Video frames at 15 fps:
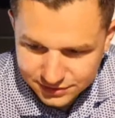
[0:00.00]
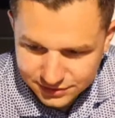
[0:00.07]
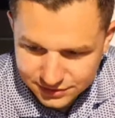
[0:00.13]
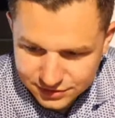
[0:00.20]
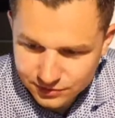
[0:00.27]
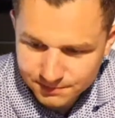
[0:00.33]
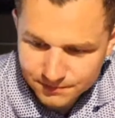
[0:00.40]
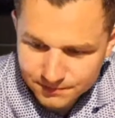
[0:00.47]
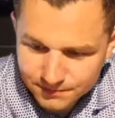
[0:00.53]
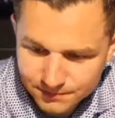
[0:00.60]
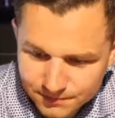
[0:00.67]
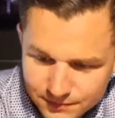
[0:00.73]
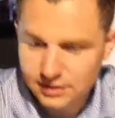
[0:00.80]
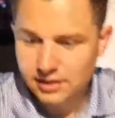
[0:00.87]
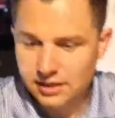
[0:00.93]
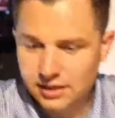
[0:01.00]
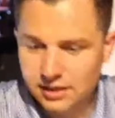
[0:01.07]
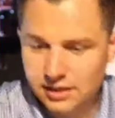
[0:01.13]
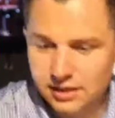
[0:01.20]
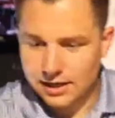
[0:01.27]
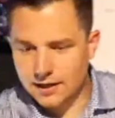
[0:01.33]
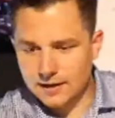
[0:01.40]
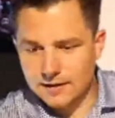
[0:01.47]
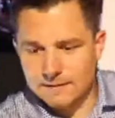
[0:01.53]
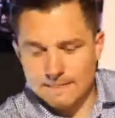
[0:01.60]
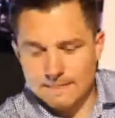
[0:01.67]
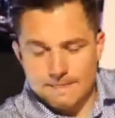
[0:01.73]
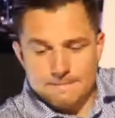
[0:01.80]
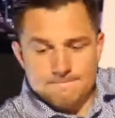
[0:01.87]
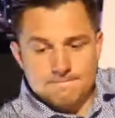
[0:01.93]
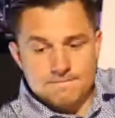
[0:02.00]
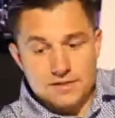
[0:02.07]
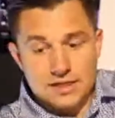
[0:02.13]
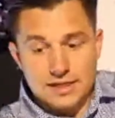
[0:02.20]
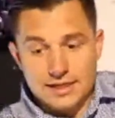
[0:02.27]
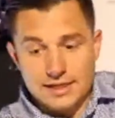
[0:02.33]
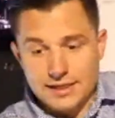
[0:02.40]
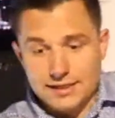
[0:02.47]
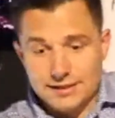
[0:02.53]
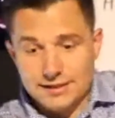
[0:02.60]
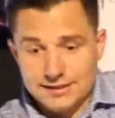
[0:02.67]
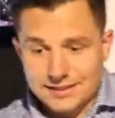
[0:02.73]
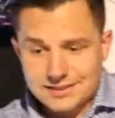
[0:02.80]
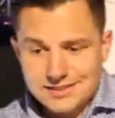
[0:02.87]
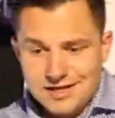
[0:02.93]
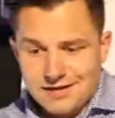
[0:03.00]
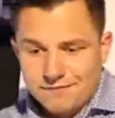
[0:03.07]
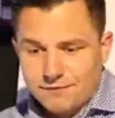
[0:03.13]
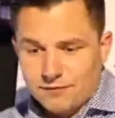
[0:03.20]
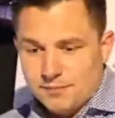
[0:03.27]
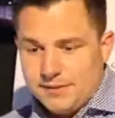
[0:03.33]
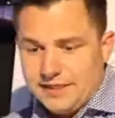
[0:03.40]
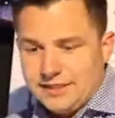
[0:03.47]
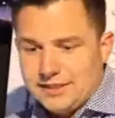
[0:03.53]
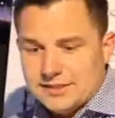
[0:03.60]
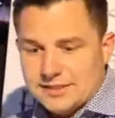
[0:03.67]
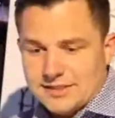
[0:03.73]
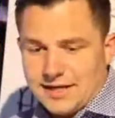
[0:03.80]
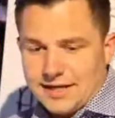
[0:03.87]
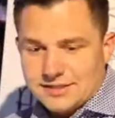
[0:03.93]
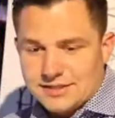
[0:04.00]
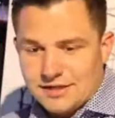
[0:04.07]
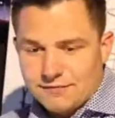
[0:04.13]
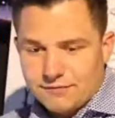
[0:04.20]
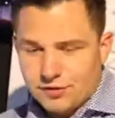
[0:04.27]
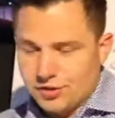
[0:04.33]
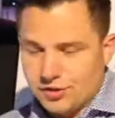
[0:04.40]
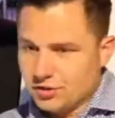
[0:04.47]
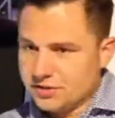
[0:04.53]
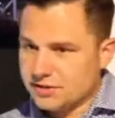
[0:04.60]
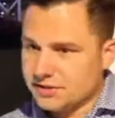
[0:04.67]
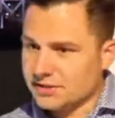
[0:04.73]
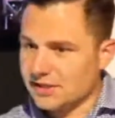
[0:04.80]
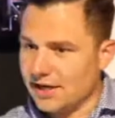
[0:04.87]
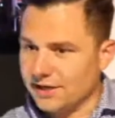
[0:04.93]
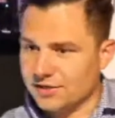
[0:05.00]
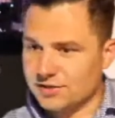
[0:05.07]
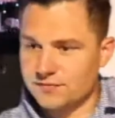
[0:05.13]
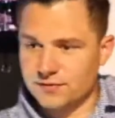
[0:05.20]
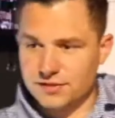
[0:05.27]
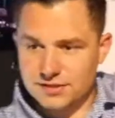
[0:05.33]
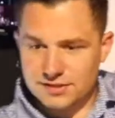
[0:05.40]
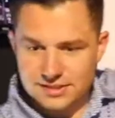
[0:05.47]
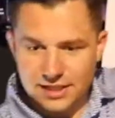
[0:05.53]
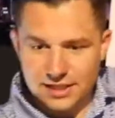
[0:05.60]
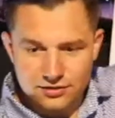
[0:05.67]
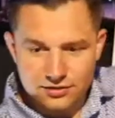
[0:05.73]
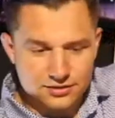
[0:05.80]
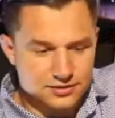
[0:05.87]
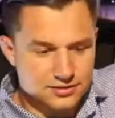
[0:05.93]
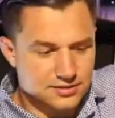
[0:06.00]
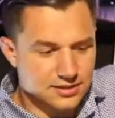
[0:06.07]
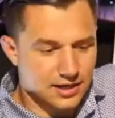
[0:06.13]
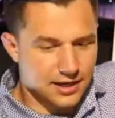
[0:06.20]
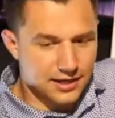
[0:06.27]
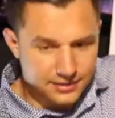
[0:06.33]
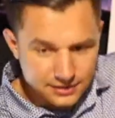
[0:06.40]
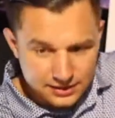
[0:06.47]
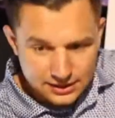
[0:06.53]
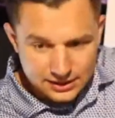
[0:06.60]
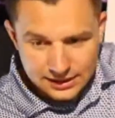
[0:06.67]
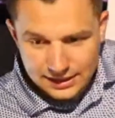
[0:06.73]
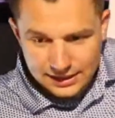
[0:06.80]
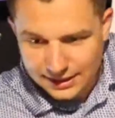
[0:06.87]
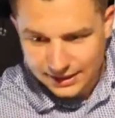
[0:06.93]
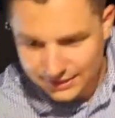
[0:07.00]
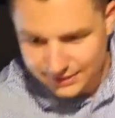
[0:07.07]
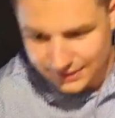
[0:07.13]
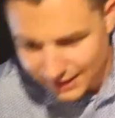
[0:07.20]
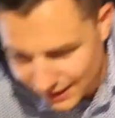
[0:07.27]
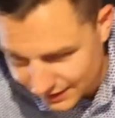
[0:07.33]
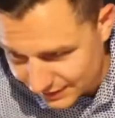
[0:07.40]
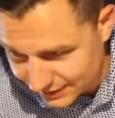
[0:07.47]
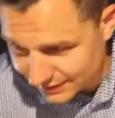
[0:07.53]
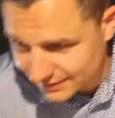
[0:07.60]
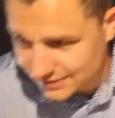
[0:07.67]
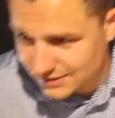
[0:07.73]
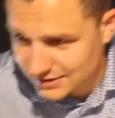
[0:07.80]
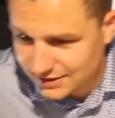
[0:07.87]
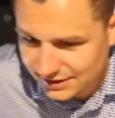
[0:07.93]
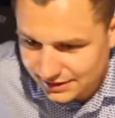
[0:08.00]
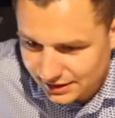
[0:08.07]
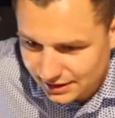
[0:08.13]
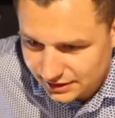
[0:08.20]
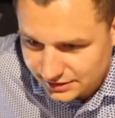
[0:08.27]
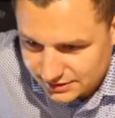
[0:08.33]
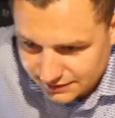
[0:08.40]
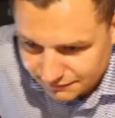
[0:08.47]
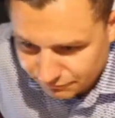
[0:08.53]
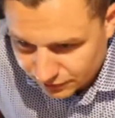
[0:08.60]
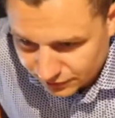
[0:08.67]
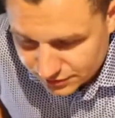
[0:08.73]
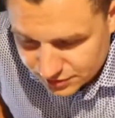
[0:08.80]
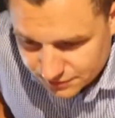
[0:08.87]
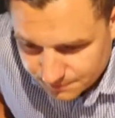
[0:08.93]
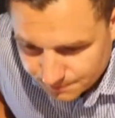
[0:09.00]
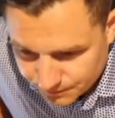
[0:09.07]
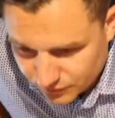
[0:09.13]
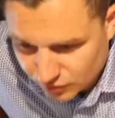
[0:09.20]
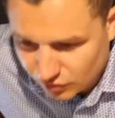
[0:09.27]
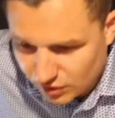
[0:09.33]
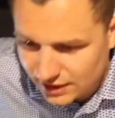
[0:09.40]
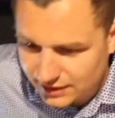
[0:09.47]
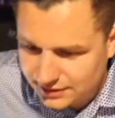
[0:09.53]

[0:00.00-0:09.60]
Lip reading: I assume. That's not for me to decide. It's not for you to decide. It's for the seller to decide. And that is the difference, right?